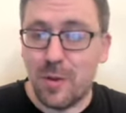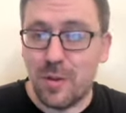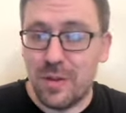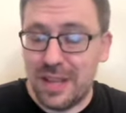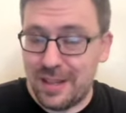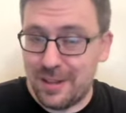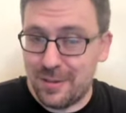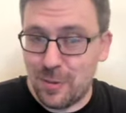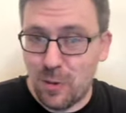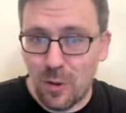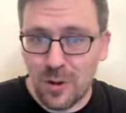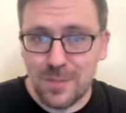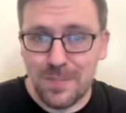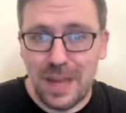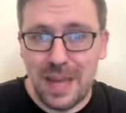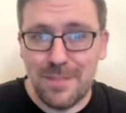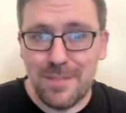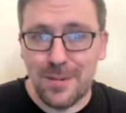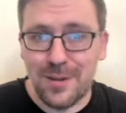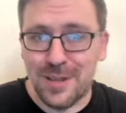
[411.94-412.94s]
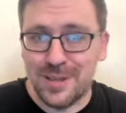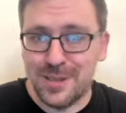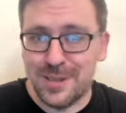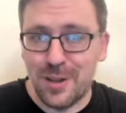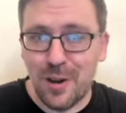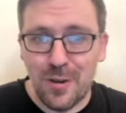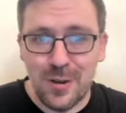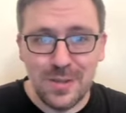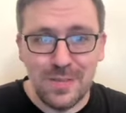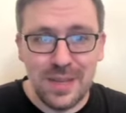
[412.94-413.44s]
And of course, paper
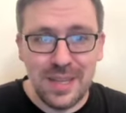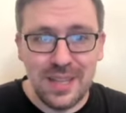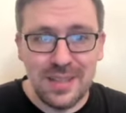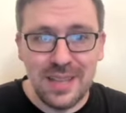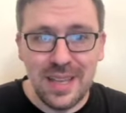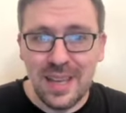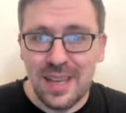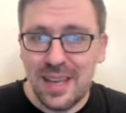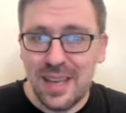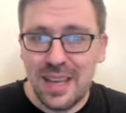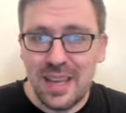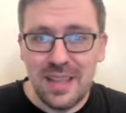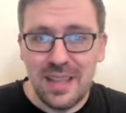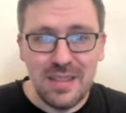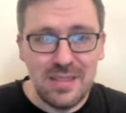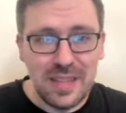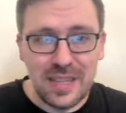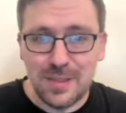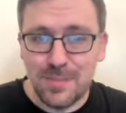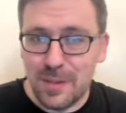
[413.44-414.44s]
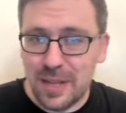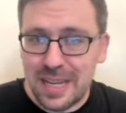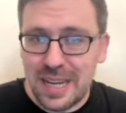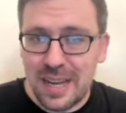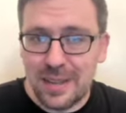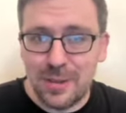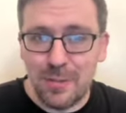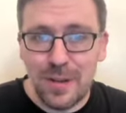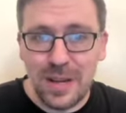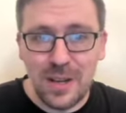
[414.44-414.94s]
doesn't always mean things play
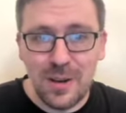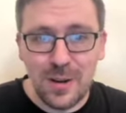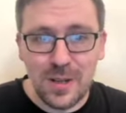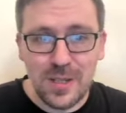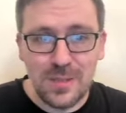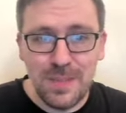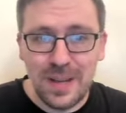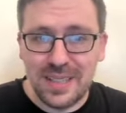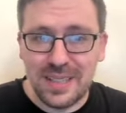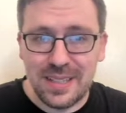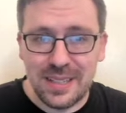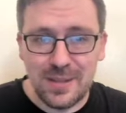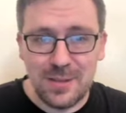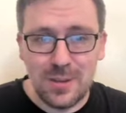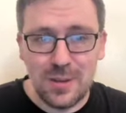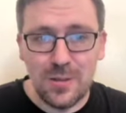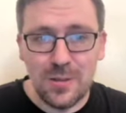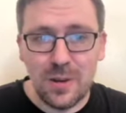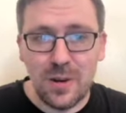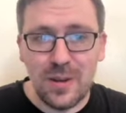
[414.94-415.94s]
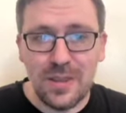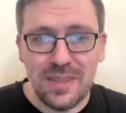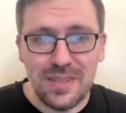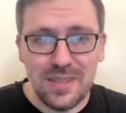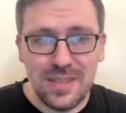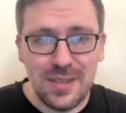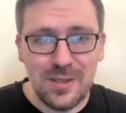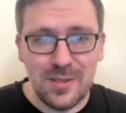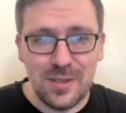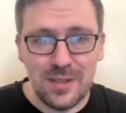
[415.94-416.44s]
out the way you're expecting it to during the
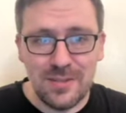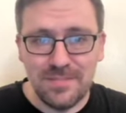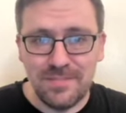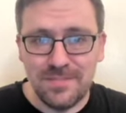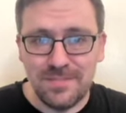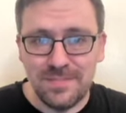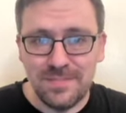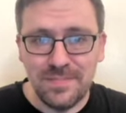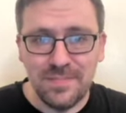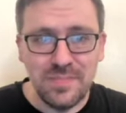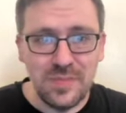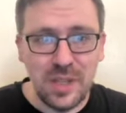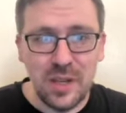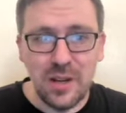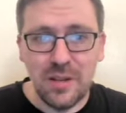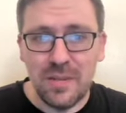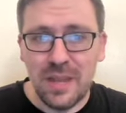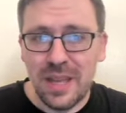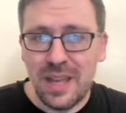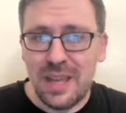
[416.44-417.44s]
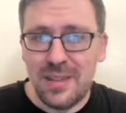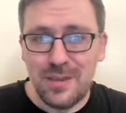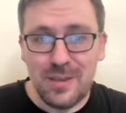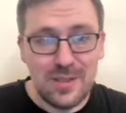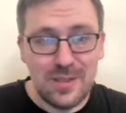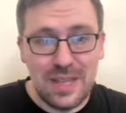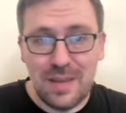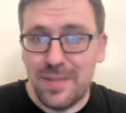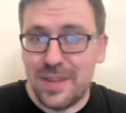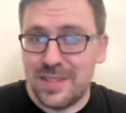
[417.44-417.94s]
season. You know, this
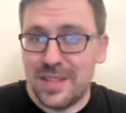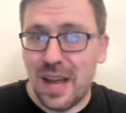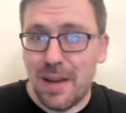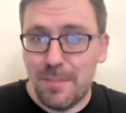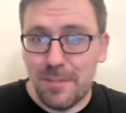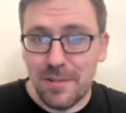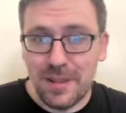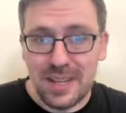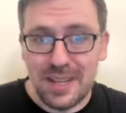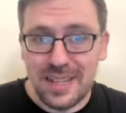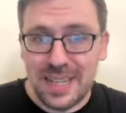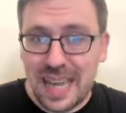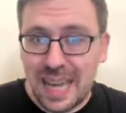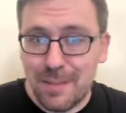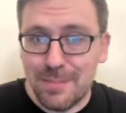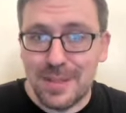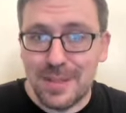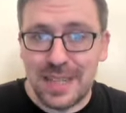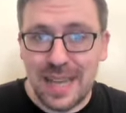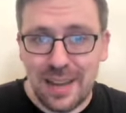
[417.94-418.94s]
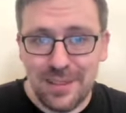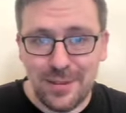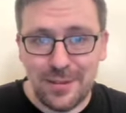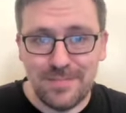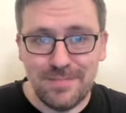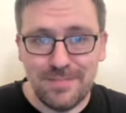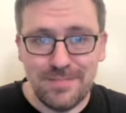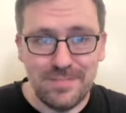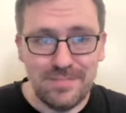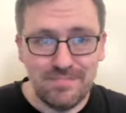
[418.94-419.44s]
team has not played a game together.
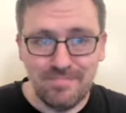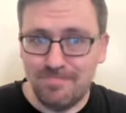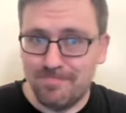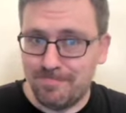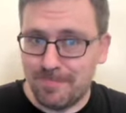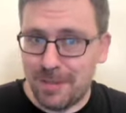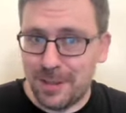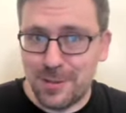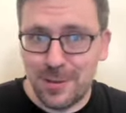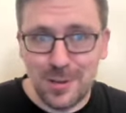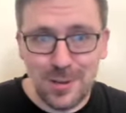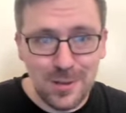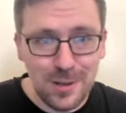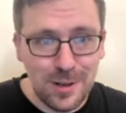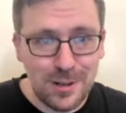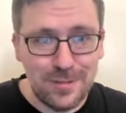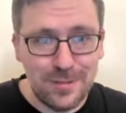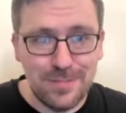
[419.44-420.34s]
Understood.